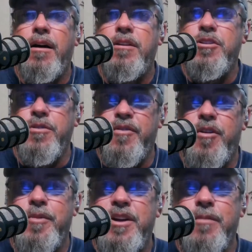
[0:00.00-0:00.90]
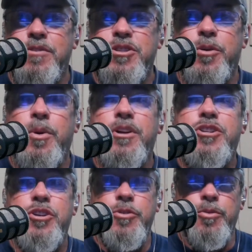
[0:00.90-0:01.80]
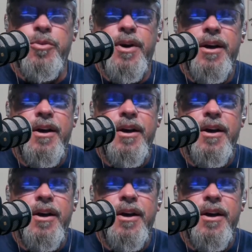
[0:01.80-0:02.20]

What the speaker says: to the Farm to Table Show 2,